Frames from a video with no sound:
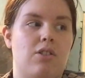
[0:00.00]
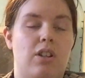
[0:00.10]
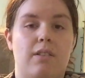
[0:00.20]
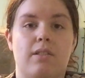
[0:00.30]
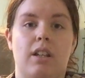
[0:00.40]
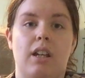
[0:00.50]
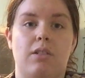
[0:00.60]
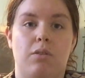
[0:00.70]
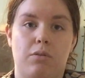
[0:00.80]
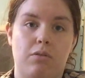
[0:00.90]
she's like a
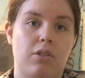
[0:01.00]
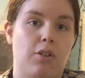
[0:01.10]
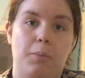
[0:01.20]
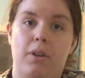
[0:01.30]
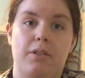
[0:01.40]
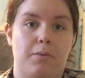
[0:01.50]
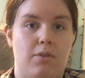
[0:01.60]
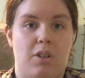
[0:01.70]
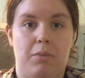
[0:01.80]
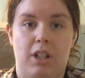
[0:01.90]
total girl boss for
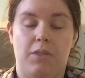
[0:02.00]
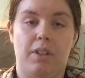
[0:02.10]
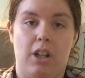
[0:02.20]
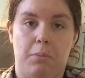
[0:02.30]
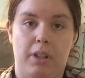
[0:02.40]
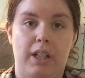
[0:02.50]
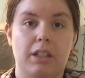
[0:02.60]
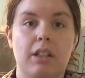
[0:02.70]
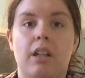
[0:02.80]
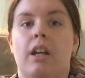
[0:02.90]
jumping out of an
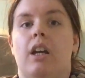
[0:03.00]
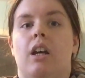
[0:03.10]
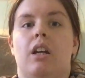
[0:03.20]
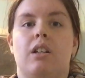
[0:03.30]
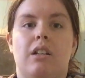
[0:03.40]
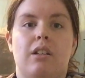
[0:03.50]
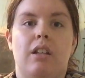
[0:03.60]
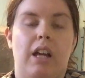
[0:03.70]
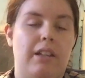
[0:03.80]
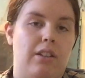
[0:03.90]
airplane.
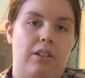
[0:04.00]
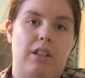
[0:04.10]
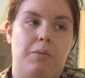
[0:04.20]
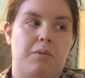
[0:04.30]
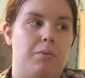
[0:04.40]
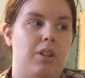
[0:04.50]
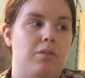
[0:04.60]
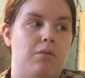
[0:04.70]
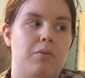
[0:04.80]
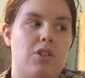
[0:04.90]
And I thought that was pretty
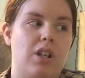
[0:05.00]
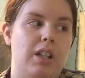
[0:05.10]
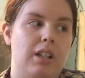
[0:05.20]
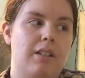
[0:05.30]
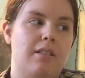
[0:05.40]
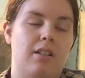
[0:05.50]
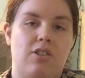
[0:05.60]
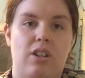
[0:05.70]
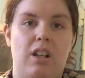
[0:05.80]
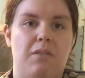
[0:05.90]
cool when she did it.
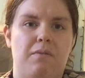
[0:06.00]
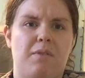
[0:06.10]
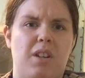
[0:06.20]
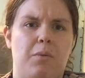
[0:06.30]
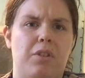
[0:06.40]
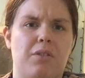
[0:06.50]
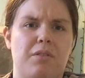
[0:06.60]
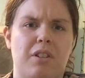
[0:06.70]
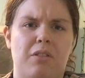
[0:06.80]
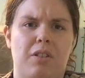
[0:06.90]
She did it several years
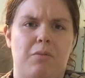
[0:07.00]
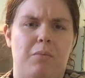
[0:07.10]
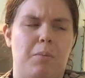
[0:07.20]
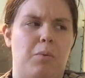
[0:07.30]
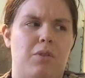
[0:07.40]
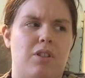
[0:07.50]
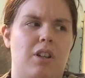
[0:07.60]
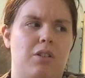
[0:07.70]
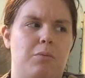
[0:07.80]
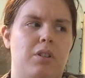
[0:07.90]
ago. I don't remember which
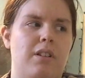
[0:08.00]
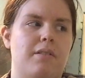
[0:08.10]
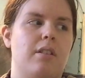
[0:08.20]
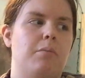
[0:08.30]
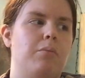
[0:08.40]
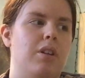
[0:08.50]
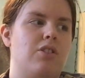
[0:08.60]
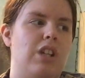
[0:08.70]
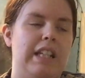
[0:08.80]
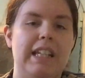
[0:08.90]
year it was, but
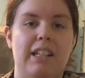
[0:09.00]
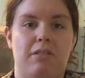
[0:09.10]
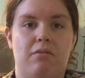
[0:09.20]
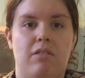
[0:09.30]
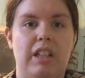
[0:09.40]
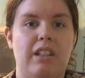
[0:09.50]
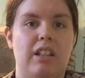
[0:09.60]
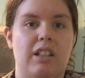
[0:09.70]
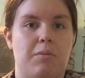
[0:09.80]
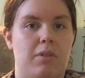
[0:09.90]
she did. And I
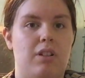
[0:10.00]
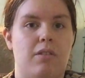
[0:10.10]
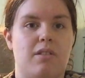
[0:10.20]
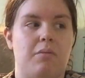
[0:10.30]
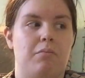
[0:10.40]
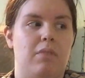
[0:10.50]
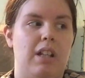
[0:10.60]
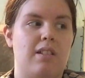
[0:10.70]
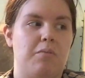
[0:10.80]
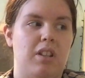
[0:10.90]
think that's pretty awesome. And
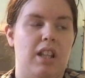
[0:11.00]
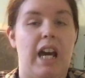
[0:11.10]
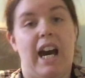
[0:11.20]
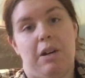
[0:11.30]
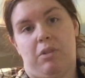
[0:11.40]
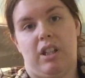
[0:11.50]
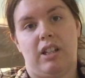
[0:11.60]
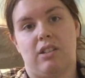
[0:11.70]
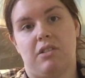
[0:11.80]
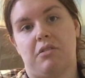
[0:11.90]
that's something that I would like
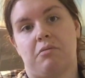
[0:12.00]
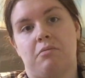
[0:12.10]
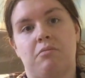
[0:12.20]
to do